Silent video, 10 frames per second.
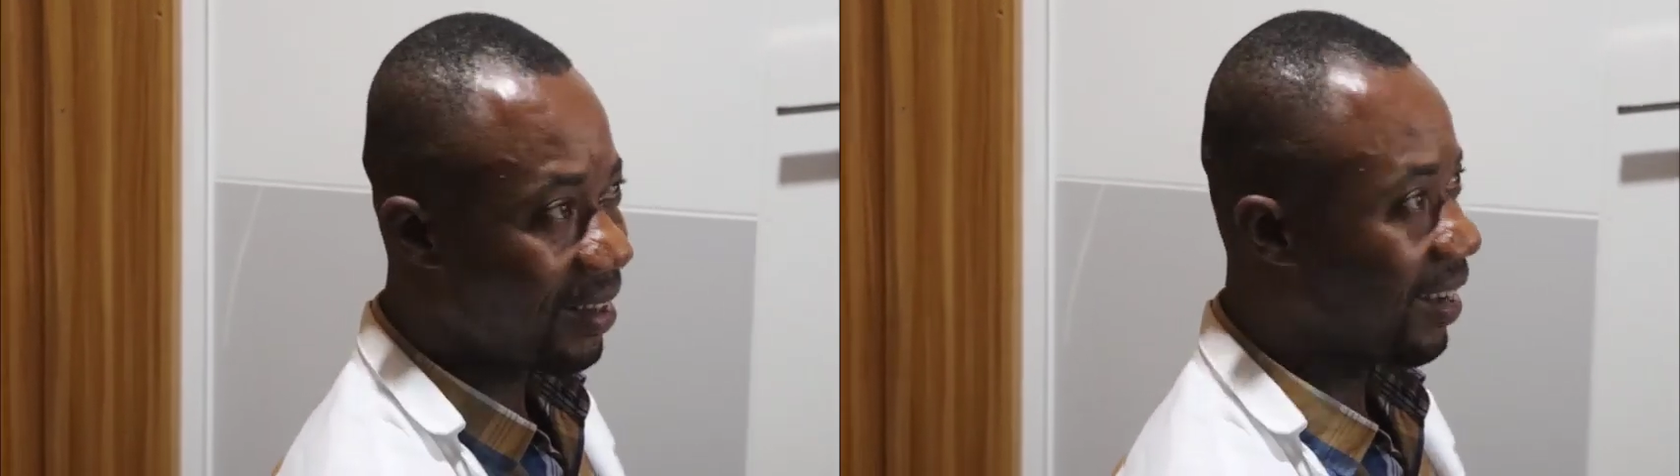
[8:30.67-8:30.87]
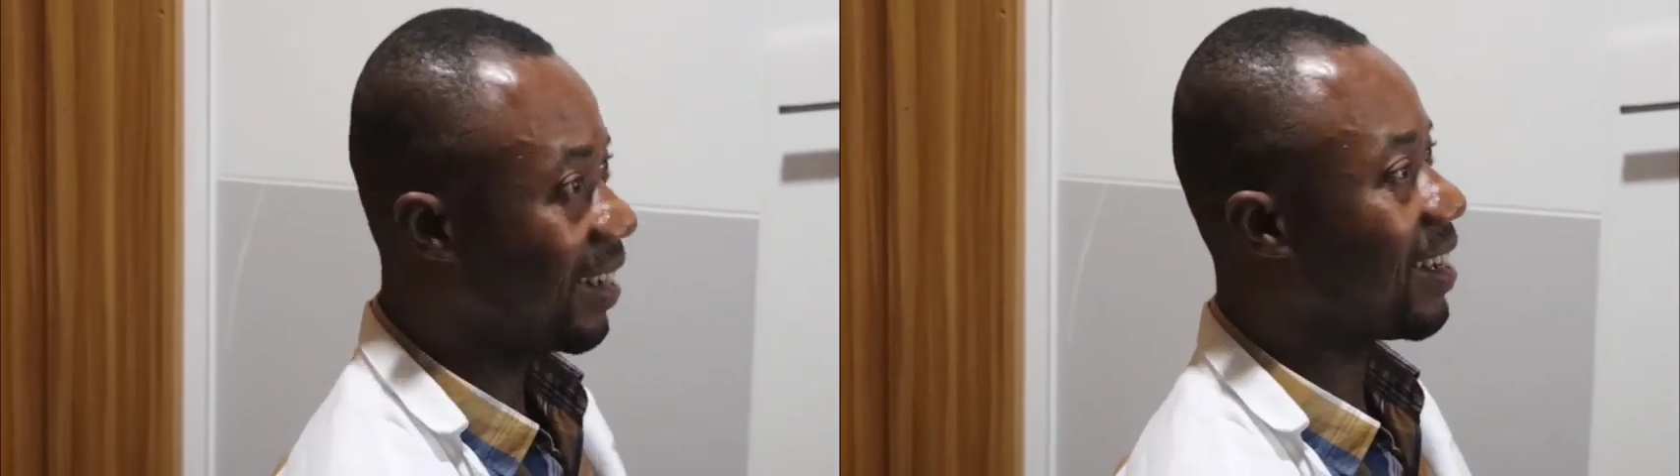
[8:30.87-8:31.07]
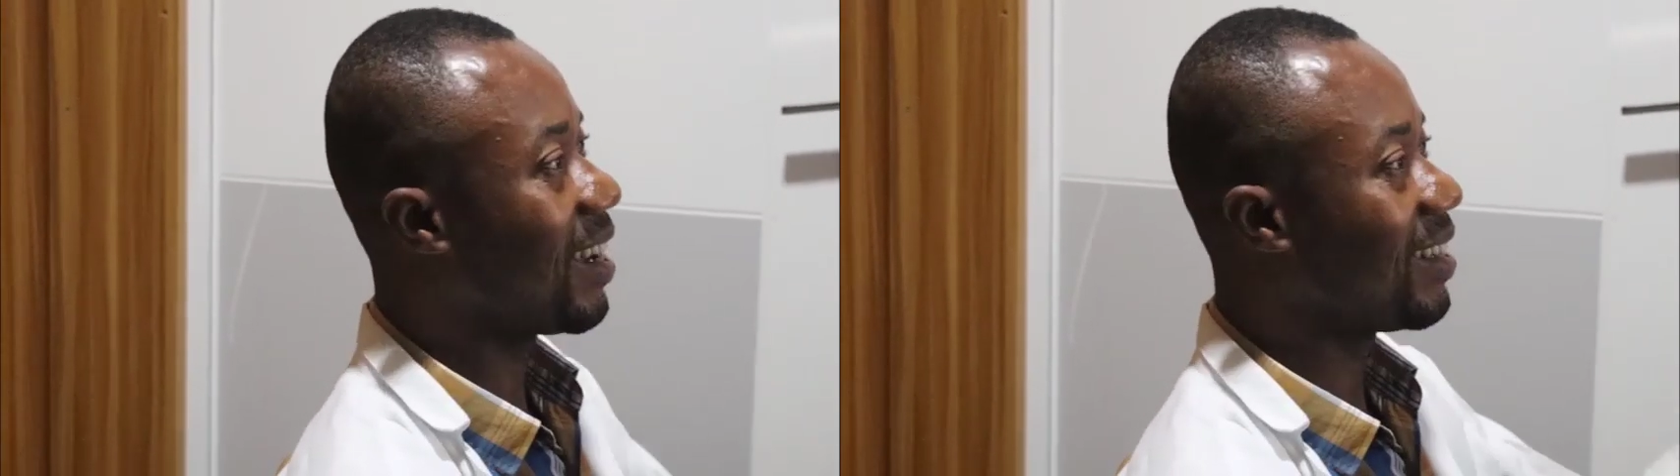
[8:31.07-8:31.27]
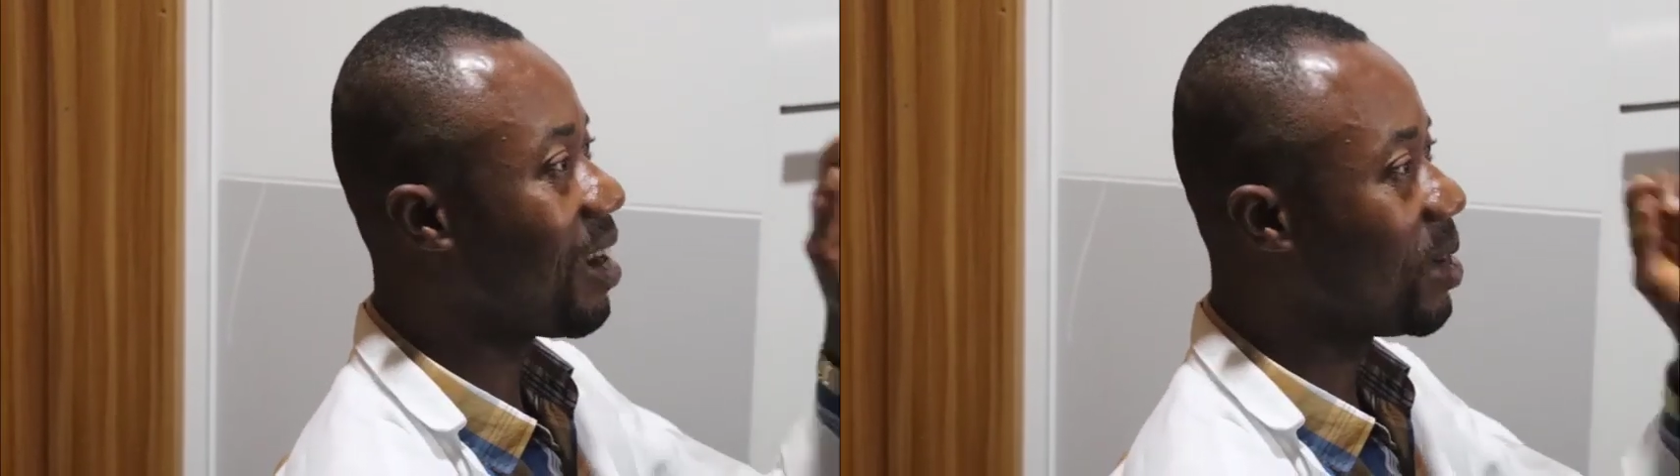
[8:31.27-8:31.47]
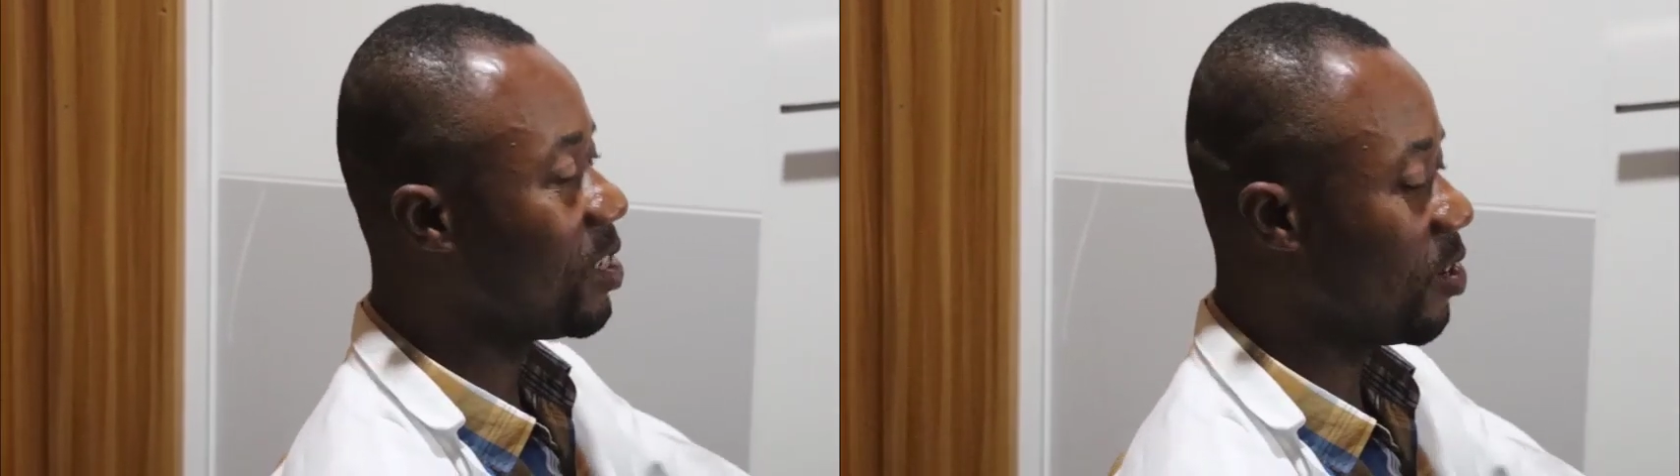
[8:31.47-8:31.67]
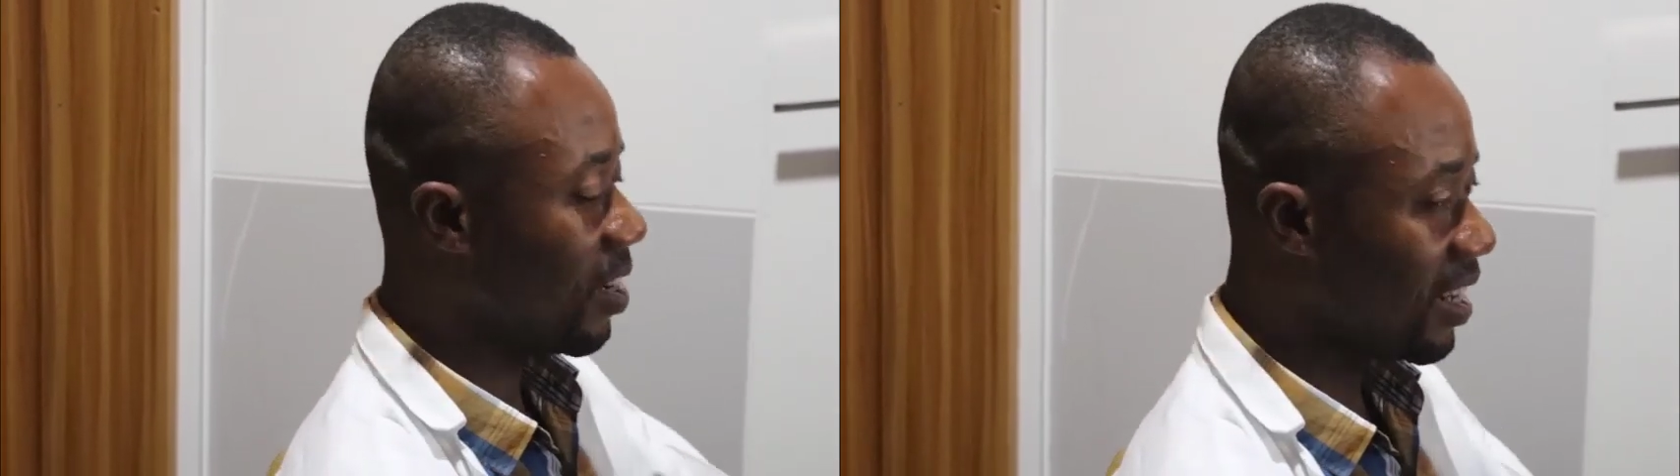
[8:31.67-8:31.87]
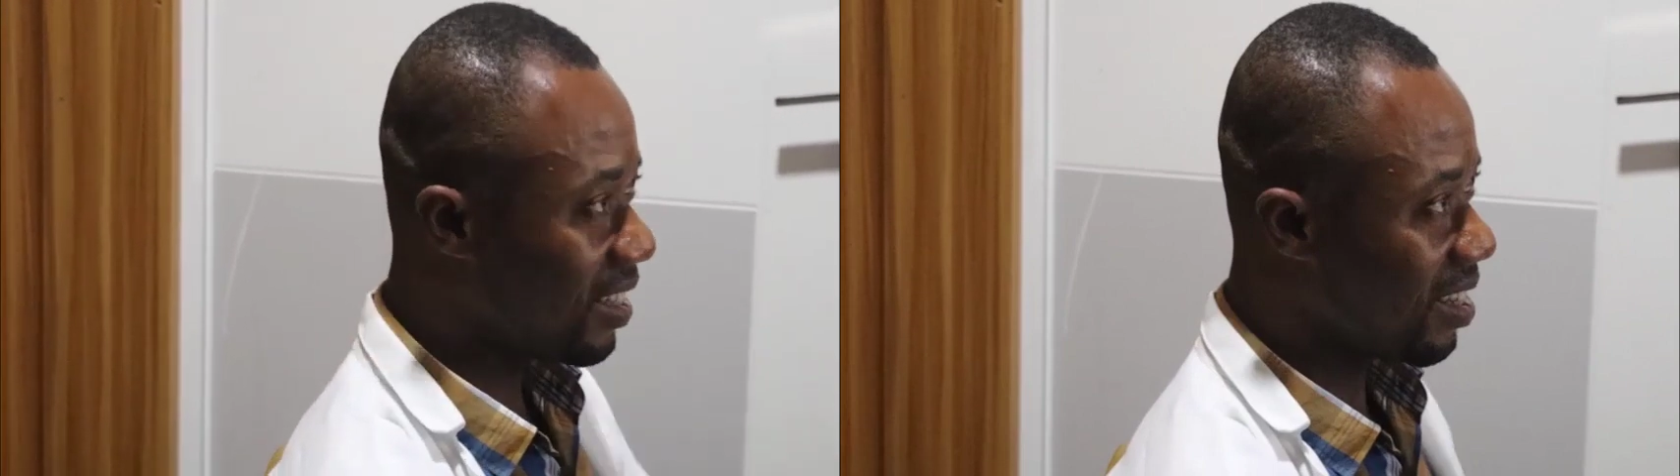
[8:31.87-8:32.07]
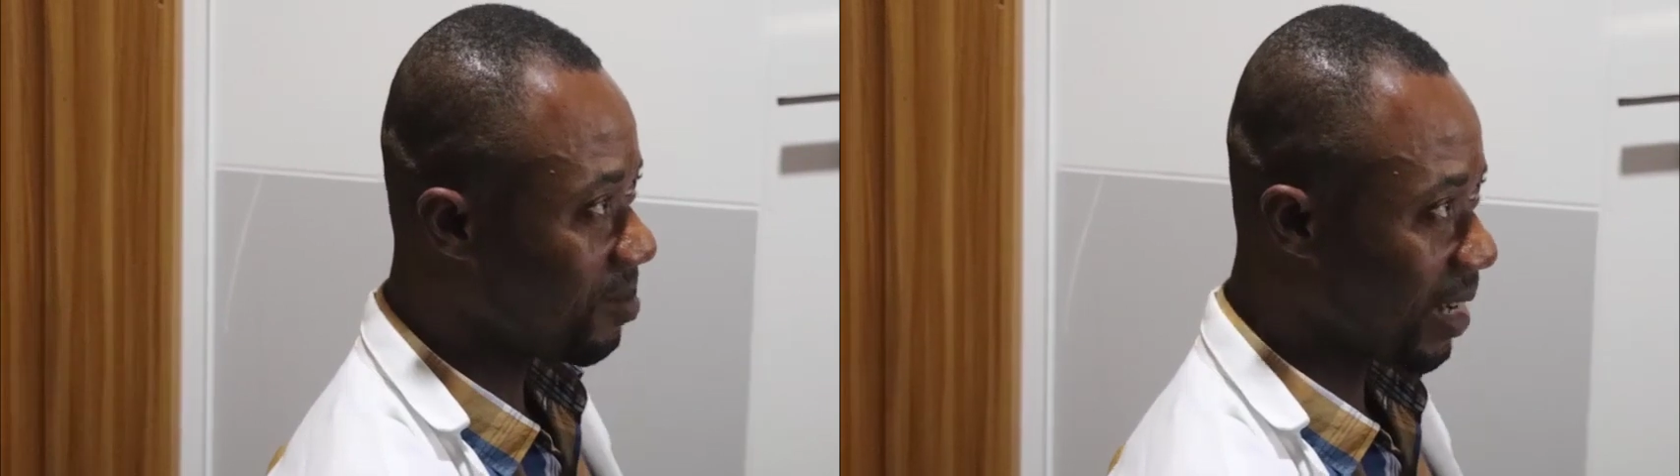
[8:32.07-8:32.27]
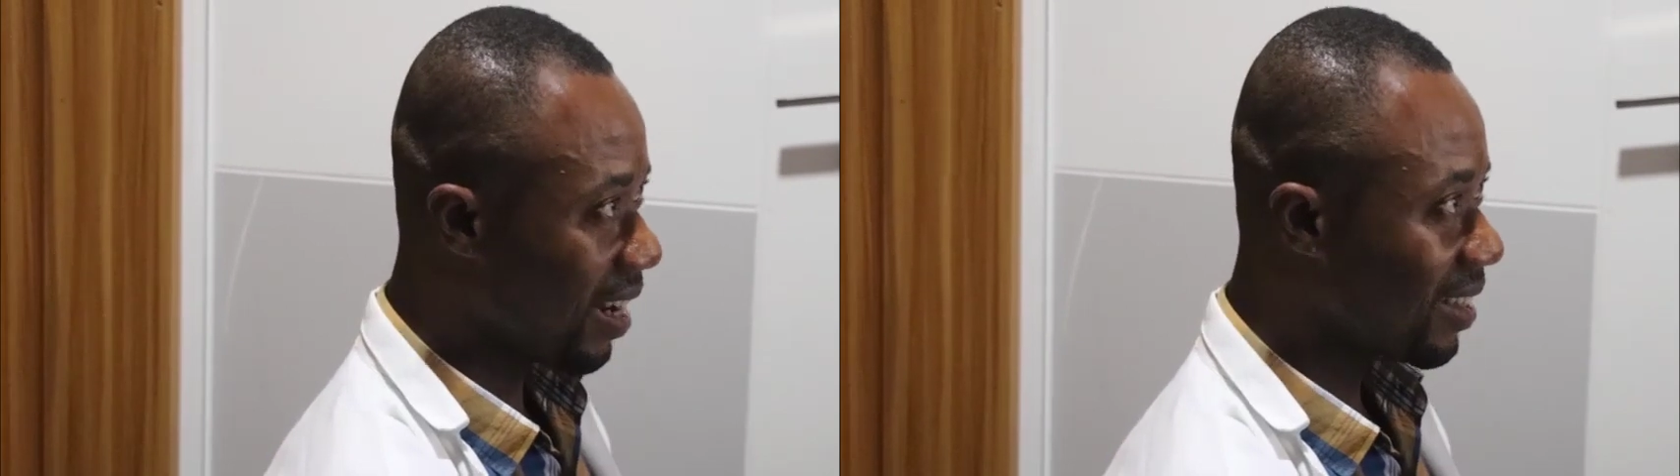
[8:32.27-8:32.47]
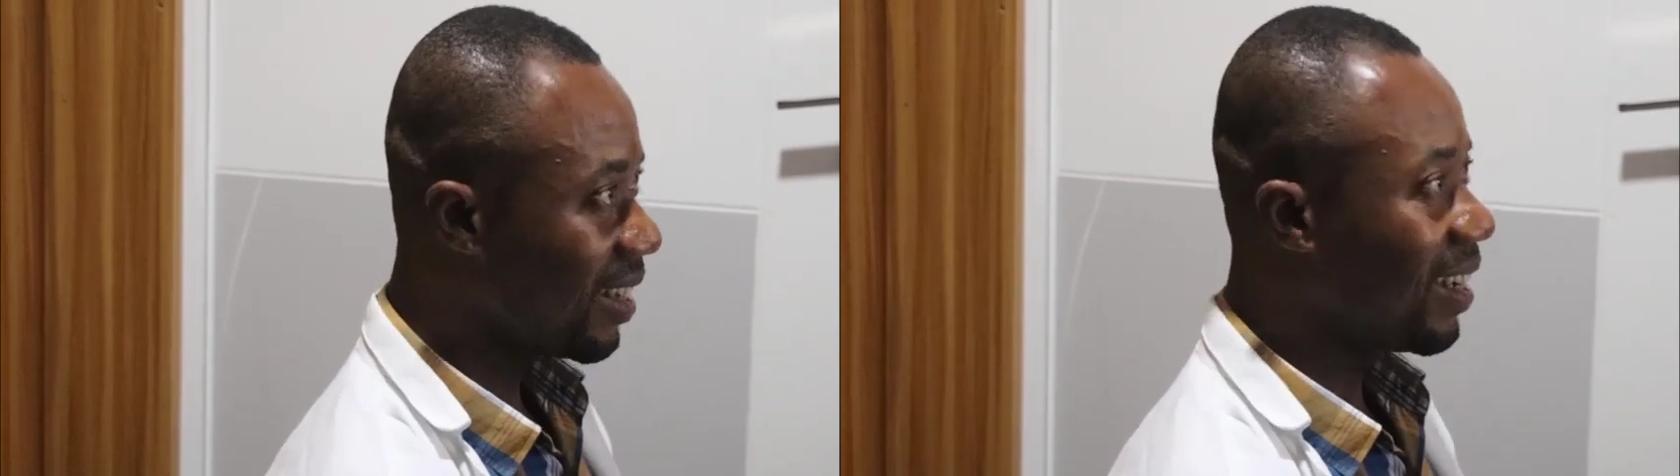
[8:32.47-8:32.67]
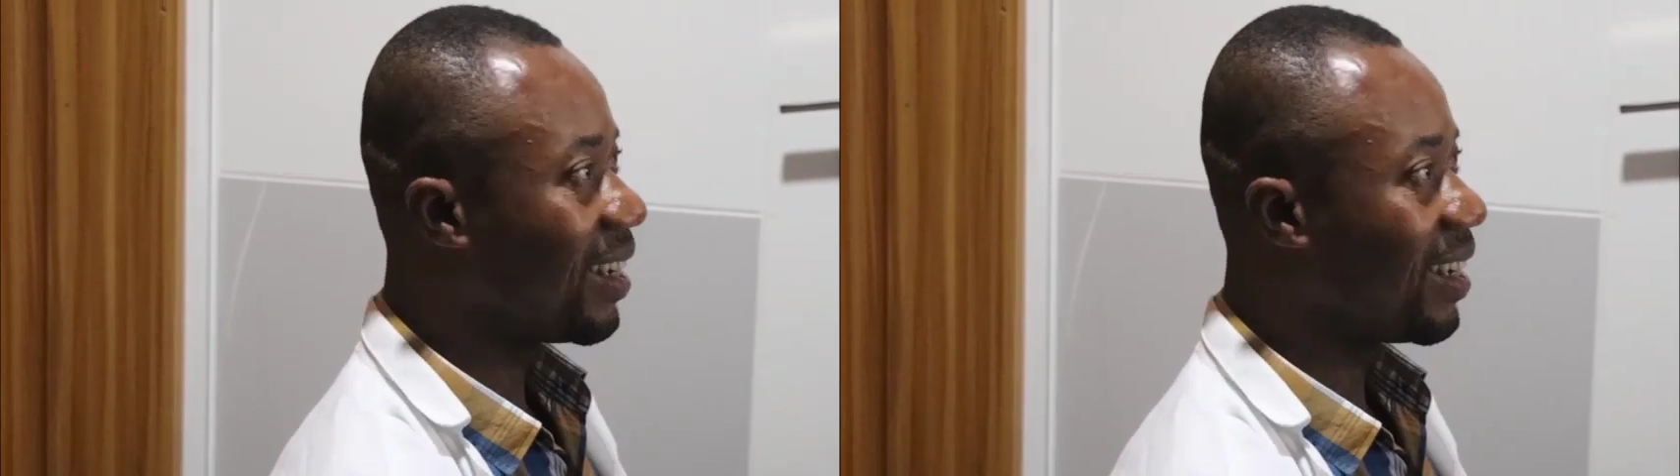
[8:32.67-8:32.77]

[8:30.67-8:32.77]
It can damage your ATM card,